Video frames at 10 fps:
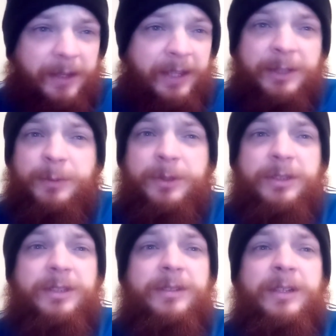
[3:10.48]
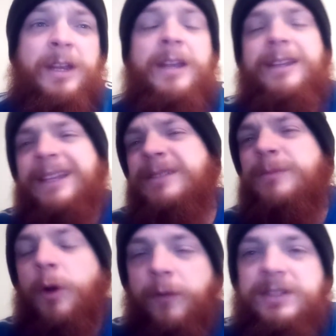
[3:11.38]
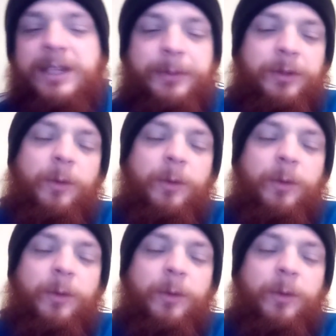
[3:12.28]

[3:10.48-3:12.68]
This is obviously about